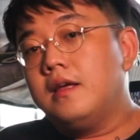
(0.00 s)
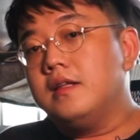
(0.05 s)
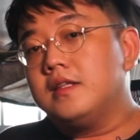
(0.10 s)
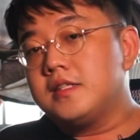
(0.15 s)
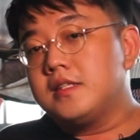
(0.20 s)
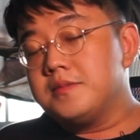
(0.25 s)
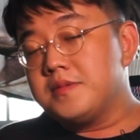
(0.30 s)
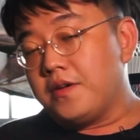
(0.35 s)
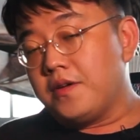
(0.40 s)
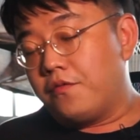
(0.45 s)
In
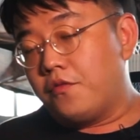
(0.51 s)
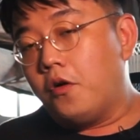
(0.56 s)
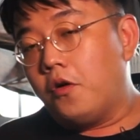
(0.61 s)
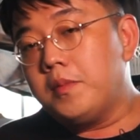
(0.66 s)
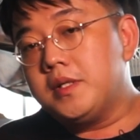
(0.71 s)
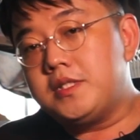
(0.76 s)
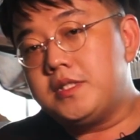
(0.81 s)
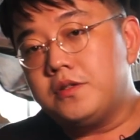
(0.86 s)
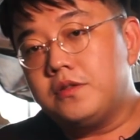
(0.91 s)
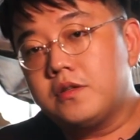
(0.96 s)
terms of raw
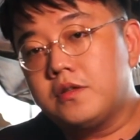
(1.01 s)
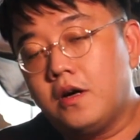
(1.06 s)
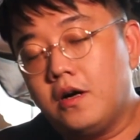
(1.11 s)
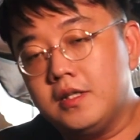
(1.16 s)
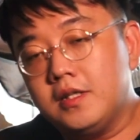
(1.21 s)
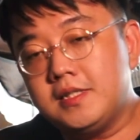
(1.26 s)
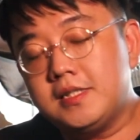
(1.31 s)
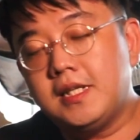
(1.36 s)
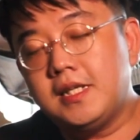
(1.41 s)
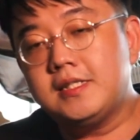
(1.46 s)
material
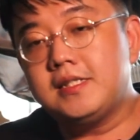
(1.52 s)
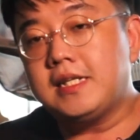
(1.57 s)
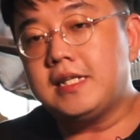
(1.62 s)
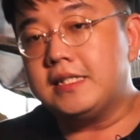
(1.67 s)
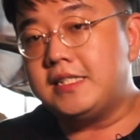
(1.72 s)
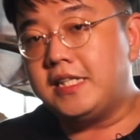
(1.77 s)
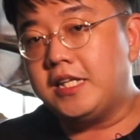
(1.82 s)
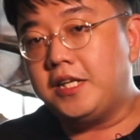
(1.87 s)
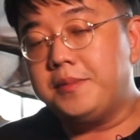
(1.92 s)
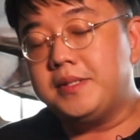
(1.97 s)
costs,
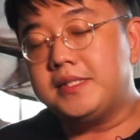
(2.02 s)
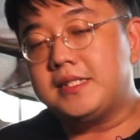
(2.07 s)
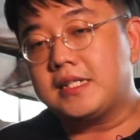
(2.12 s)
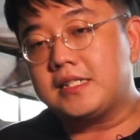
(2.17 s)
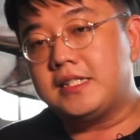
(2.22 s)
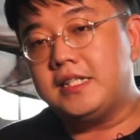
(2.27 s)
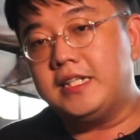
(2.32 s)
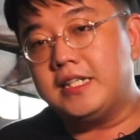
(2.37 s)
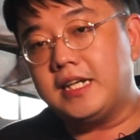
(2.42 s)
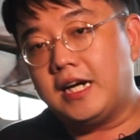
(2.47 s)
titanium is
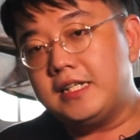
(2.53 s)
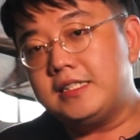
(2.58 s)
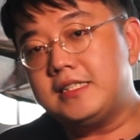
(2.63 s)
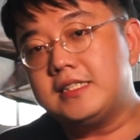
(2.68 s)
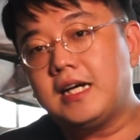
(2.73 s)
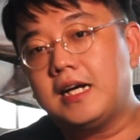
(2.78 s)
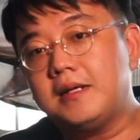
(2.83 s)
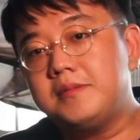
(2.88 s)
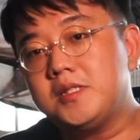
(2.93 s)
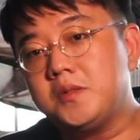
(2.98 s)
actually 9
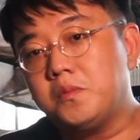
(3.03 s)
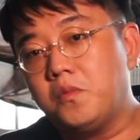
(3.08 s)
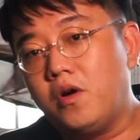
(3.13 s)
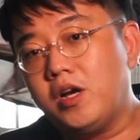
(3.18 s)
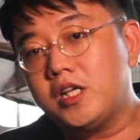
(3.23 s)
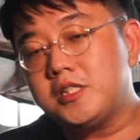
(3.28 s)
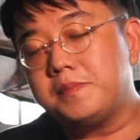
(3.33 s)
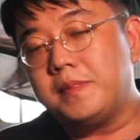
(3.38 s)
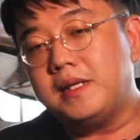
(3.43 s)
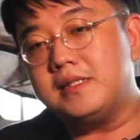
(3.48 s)
times more
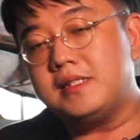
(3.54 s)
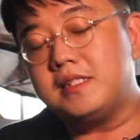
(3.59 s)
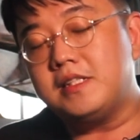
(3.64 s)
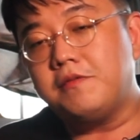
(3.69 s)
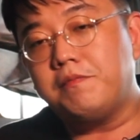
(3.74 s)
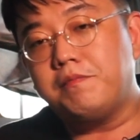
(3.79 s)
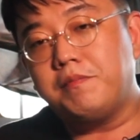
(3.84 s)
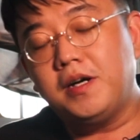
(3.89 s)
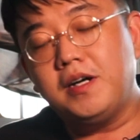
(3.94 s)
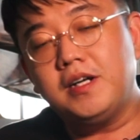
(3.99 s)
expensive
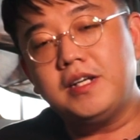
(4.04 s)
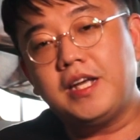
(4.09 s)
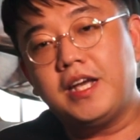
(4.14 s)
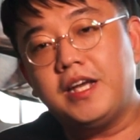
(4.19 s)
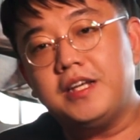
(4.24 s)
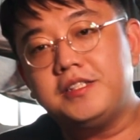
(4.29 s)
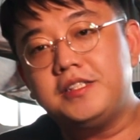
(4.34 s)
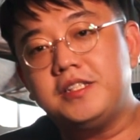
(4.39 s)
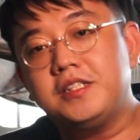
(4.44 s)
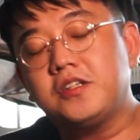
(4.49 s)
per
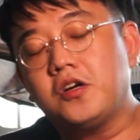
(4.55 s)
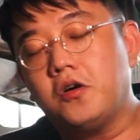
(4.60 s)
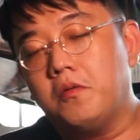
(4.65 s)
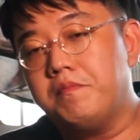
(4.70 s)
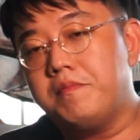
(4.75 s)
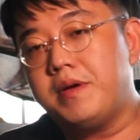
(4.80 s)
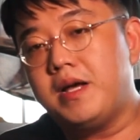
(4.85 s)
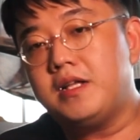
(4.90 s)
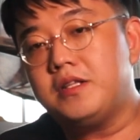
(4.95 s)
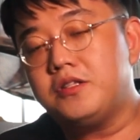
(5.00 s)
kg
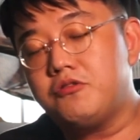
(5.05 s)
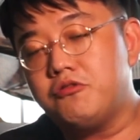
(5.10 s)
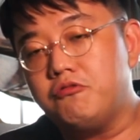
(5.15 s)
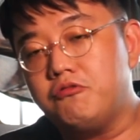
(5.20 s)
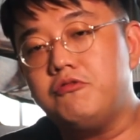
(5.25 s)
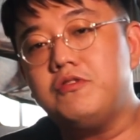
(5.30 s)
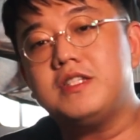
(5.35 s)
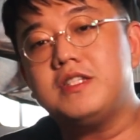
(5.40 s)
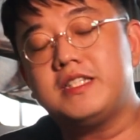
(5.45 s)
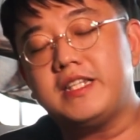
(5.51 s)
compared
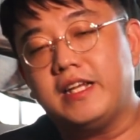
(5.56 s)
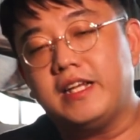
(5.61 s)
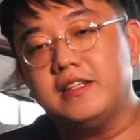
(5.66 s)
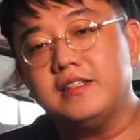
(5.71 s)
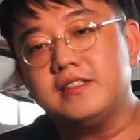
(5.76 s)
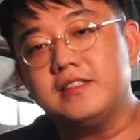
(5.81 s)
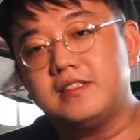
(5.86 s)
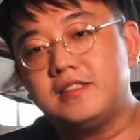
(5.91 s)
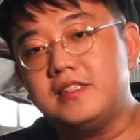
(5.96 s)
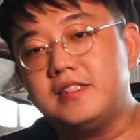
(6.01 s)
to
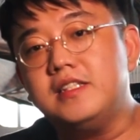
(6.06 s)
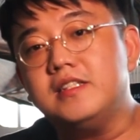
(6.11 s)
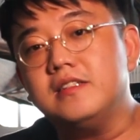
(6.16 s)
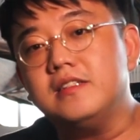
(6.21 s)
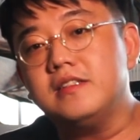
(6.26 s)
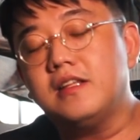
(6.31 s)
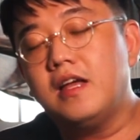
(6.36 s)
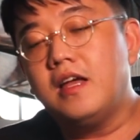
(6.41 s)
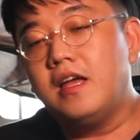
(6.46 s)
stainless steel.